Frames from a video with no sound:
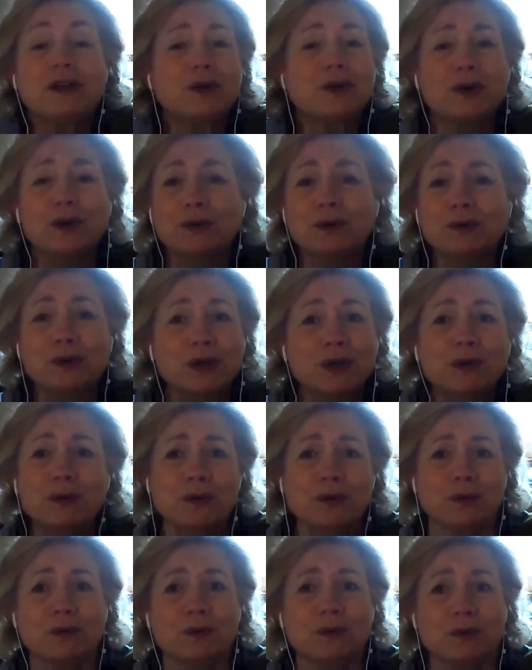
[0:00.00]
who
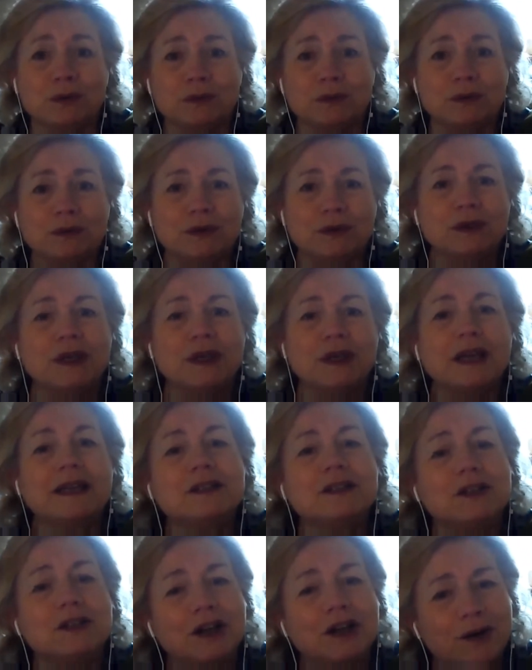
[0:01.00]
knew?
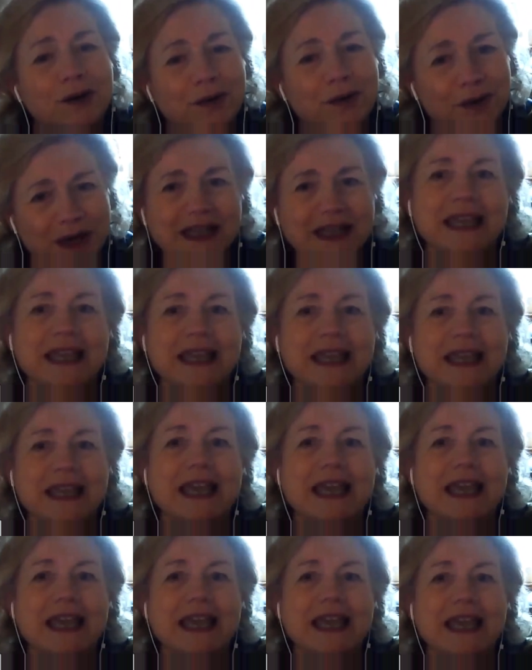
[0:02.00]
You know,
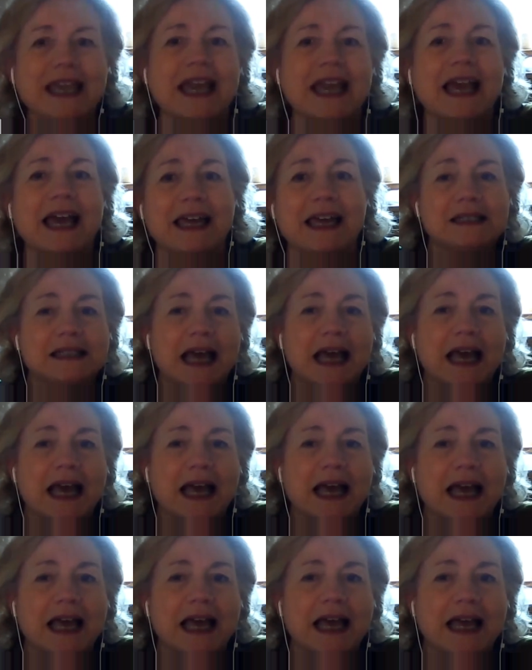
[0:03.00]
again, it's
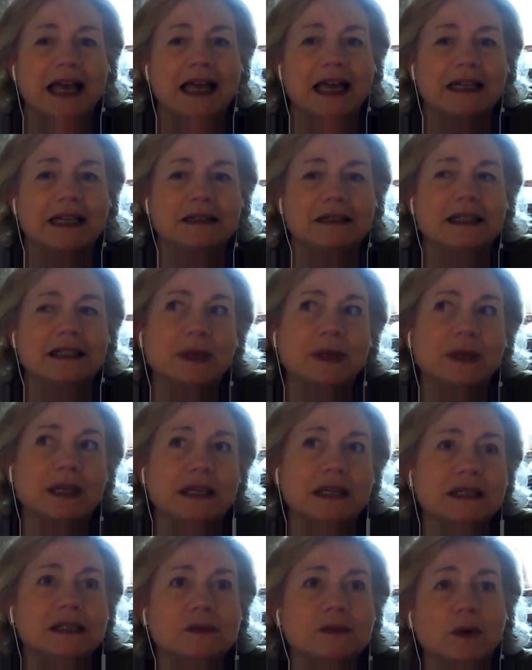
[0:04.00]
that
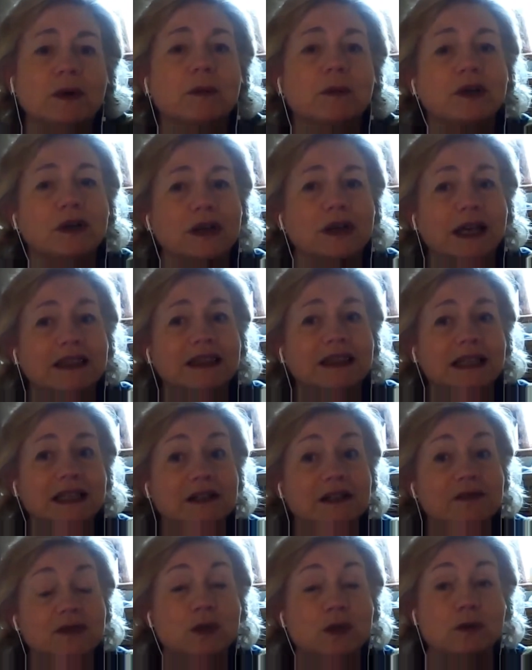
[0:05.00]
piece where when you get the
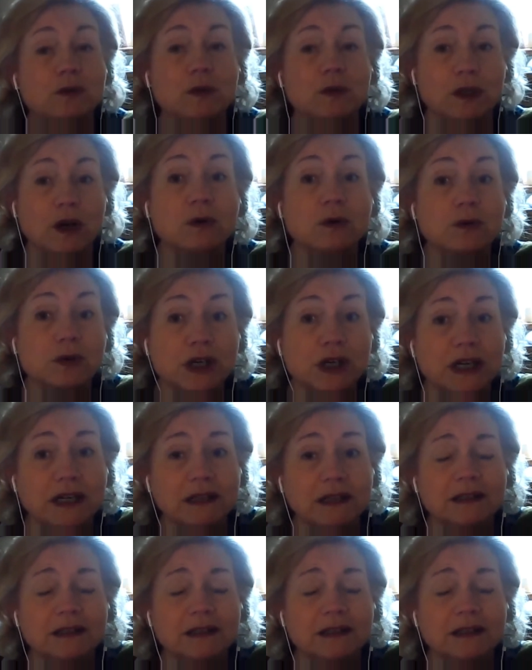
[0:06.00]
individual coaching,